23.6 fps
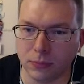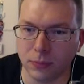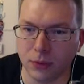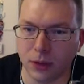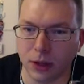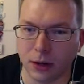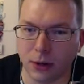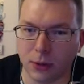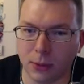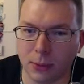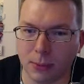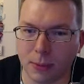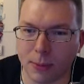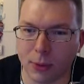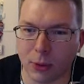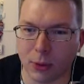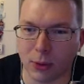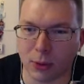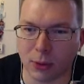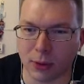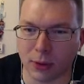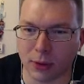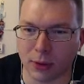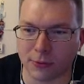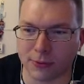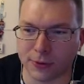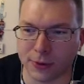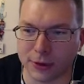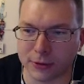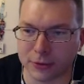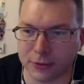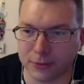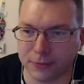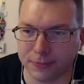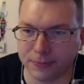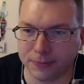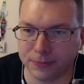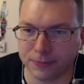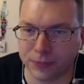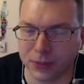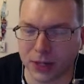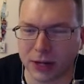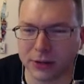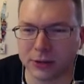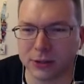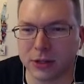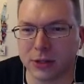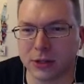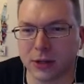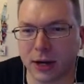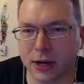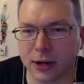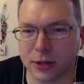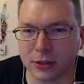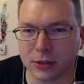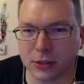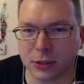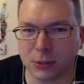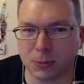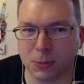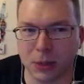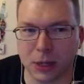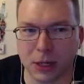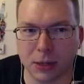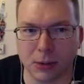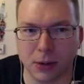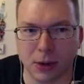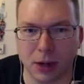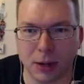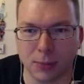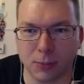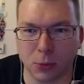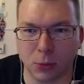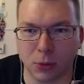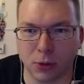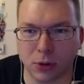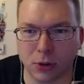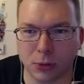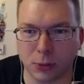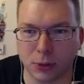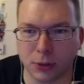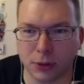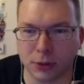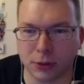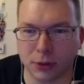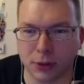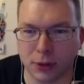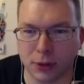All right, maybe don't go that fast. How does the speeding up work with